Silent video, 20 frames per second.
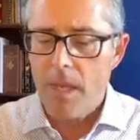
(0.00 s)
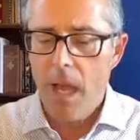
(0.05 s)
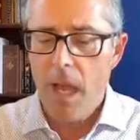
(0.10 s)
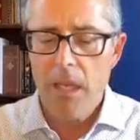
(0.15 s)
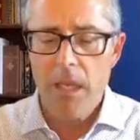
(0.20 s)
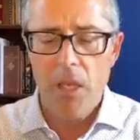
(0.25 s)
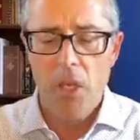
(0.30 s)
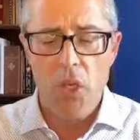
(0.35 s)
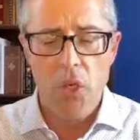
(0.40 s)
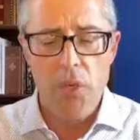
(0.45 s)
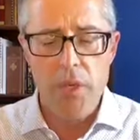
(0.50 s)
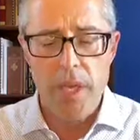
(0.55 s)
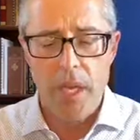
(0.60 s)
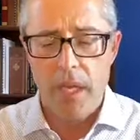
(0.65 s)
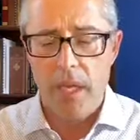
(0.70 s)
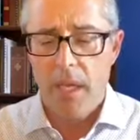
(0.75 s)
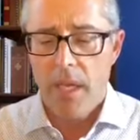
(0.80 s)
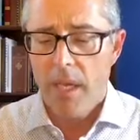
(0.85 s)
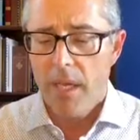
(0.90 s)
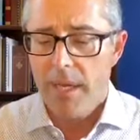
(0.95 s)

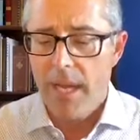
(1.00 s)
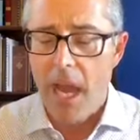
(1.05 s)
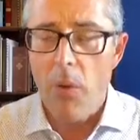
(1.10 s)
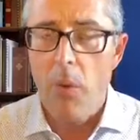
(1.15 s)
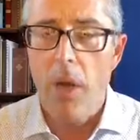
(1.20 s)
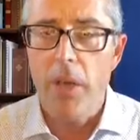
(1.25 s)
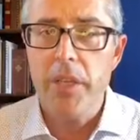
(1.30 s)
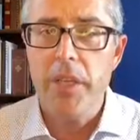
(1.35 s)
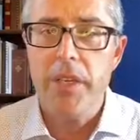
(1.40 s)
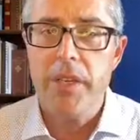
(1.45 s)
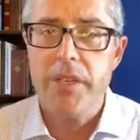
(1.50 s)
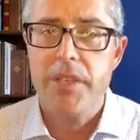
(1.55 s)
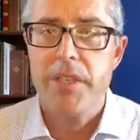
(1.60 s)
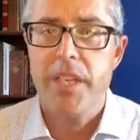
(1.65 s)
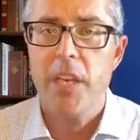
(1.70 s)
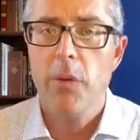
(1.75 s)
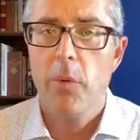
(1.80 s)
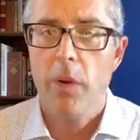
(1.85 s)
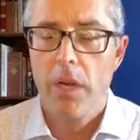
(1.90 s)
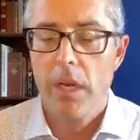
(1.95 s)
Hallelujah. Now I want you to
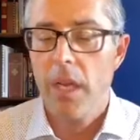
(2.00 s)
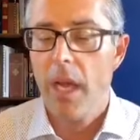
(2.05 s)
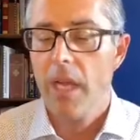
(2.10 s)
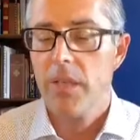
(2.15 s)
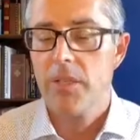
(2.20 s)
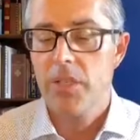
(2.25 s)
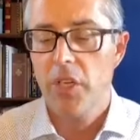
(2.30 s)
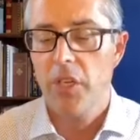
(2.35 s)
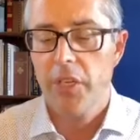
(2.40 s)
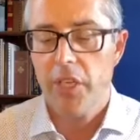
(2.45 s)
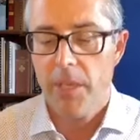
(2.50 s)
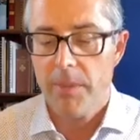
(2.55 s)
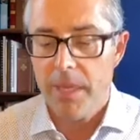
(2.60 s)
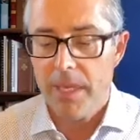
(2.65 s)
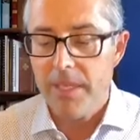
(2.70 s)
see where God took him.